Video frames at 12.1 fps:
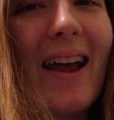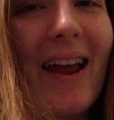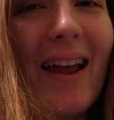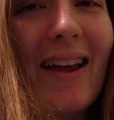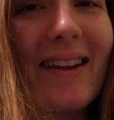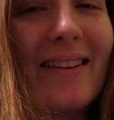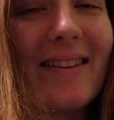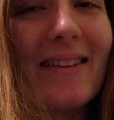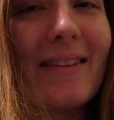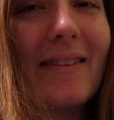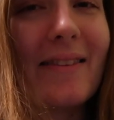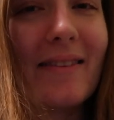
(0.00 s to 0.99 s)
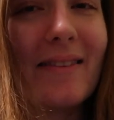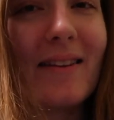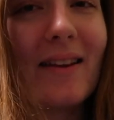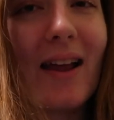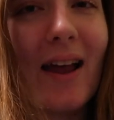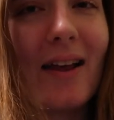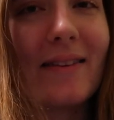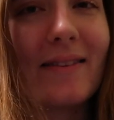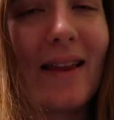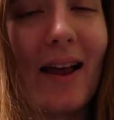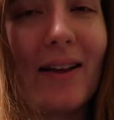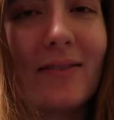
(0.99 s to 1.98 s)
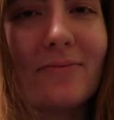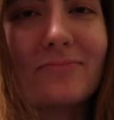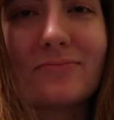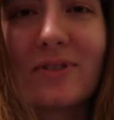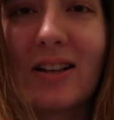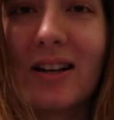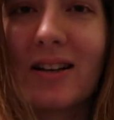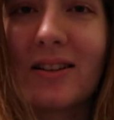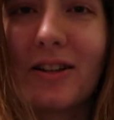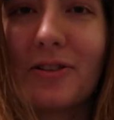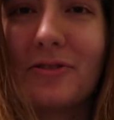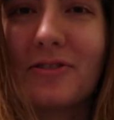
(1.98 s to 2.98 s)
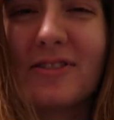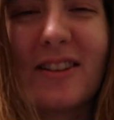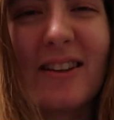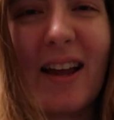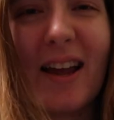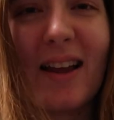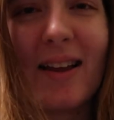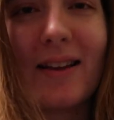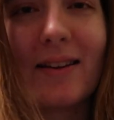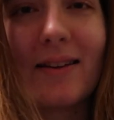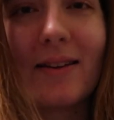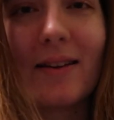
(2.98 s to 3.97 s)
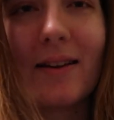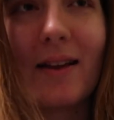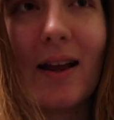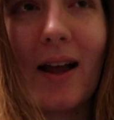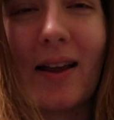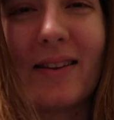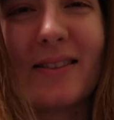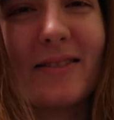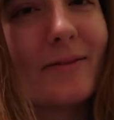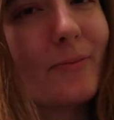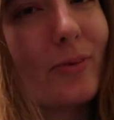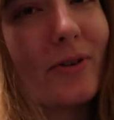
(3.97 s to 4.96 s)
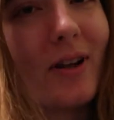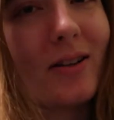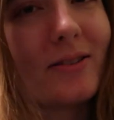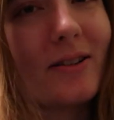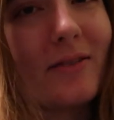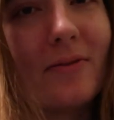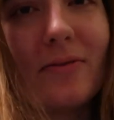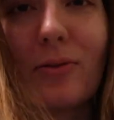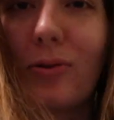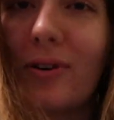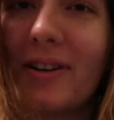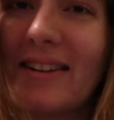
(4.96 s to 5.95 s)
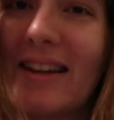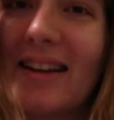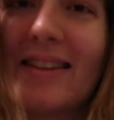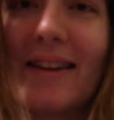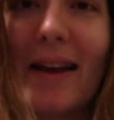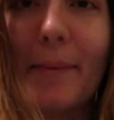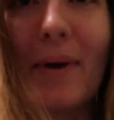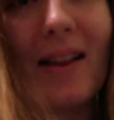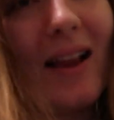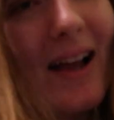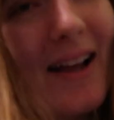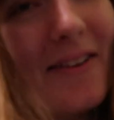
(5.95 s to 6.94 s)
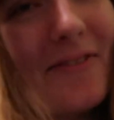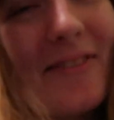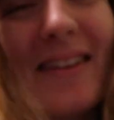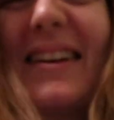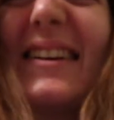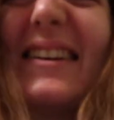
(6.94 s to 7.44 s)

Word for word: And that concludes today on this productive quarantine day in my life.